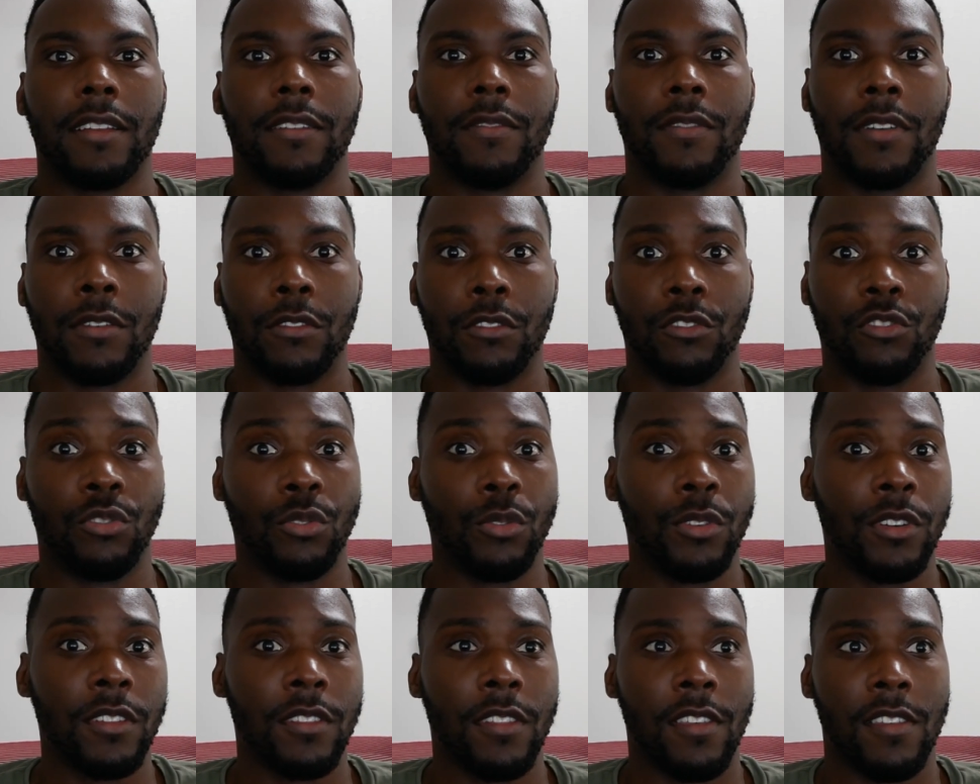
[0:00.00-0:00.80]
If I was
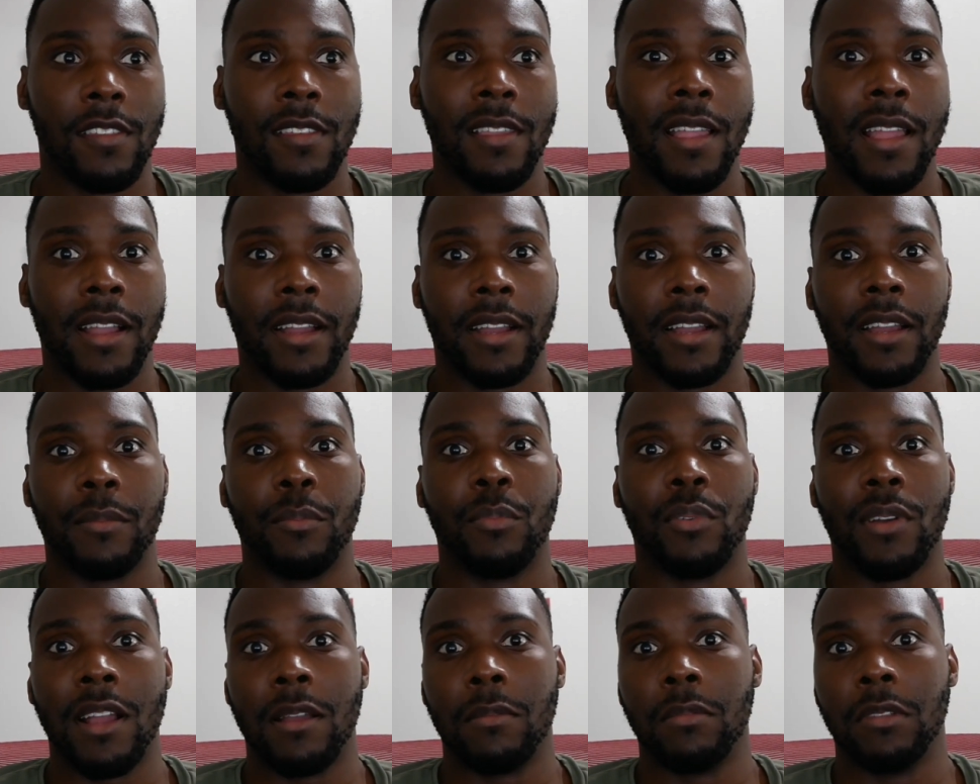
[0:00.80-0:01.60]
shorting the stock, I'd
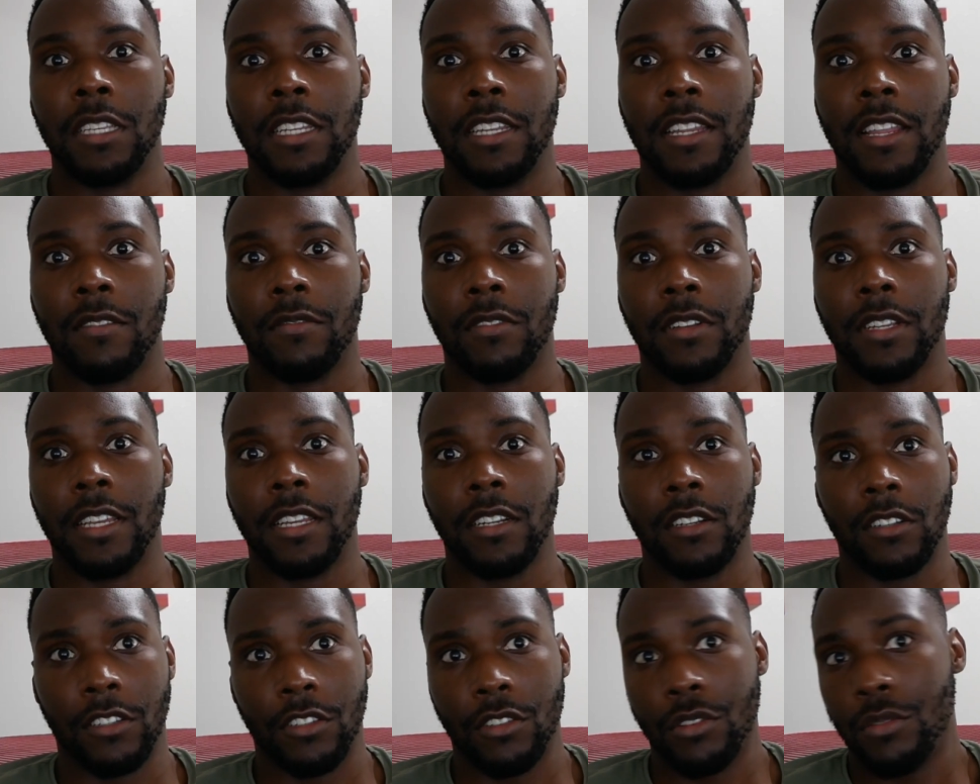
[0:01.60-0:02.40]
probably never get
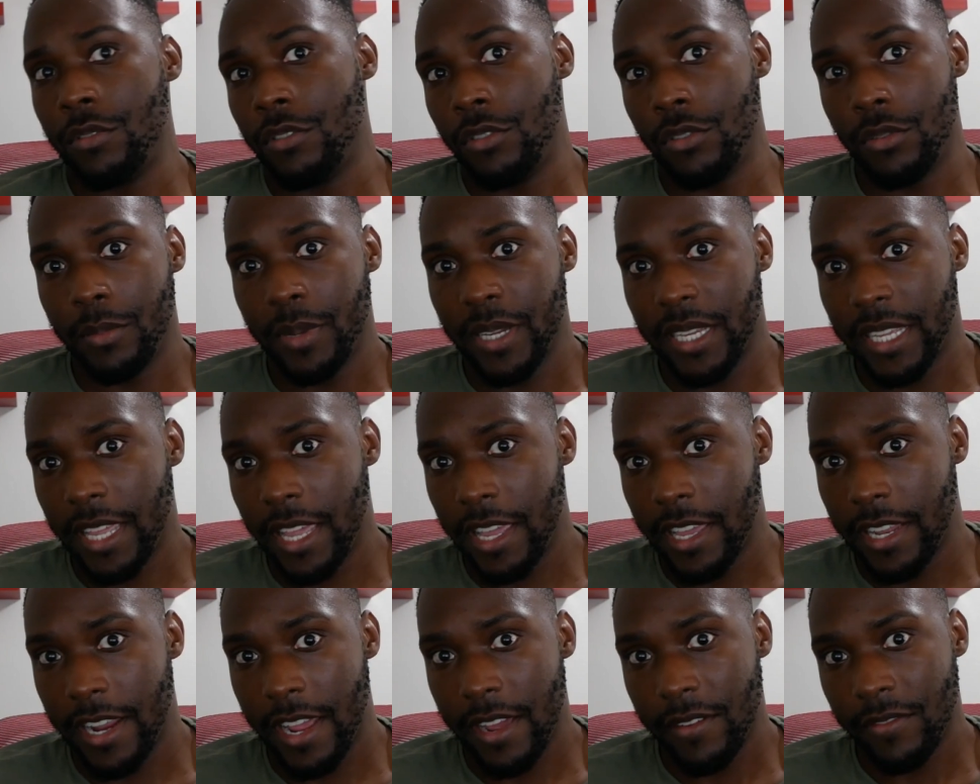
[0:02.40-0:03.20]
on YouTube
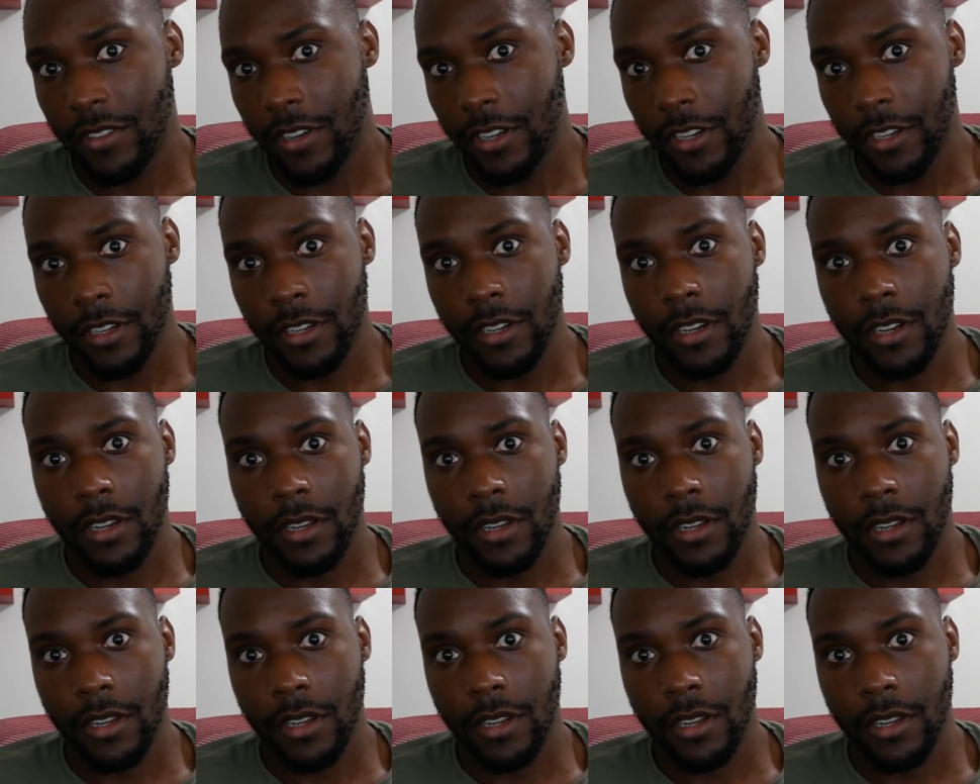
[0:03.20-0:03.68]
again after,